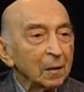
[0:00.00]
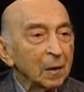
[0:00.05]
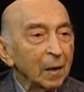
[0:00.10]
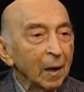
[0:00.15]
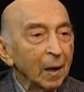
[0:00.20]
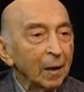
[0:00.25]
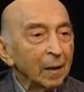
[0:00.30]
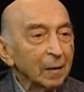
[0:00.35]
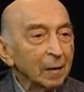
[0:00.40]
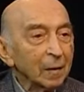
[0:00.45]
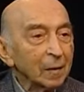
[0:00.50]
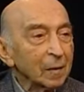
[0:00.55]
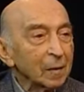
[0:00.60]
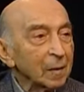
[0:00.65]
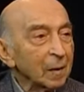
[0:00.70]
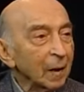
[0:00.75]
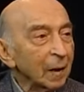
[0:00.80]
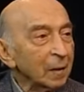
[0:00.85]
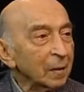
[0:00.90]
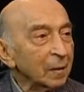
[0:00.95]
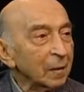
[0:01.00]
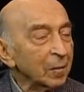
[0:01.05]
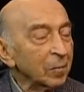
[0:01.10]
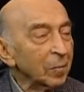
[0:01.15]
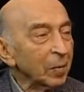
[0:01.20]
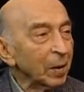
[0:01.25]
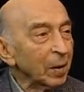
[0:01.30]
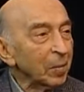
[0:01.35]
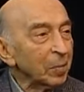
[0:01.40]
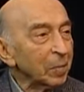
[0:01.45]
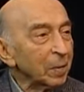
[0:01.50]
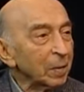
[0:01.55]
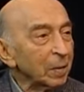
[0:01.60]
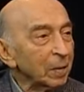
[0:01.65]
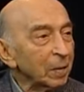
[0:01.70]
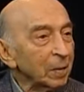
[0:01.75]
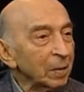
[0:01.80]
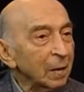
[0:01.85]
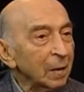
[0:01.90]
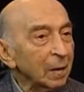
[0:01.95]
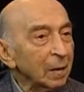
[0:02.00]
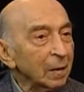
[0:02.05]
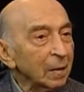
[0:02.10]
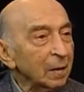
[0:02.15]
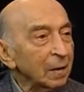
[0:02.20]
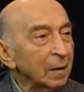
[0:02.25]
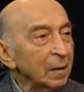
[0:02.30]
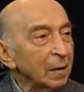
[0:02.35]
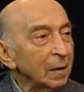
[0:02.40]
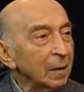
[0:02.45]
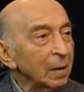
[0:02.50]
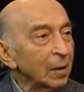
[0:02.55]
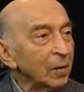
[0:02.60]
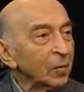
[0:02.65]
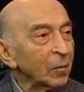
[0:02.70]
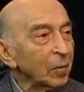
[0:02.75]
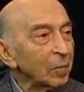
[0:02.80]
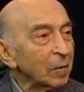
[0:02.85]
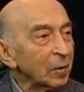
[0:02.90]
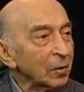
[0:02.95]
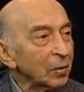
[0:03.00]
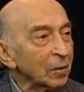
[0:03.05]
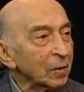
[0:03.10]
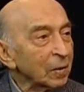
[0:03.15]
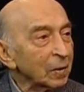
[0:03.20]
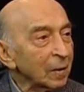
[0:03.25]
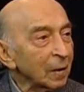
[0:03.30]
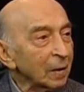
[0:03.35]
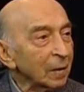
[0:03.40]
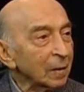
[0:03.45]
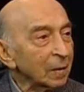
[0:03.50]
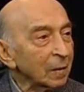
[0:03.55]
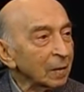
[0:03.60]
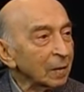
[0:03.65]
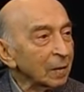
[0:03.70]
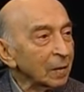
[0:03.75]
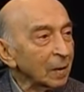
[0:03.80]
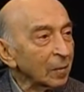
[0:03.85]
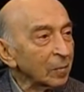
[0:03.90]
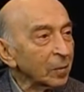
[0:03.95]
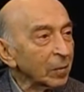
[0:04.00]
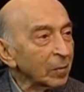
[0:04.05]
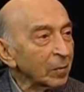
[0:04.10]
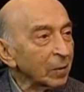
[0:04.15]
highest cited paper in information sciences, number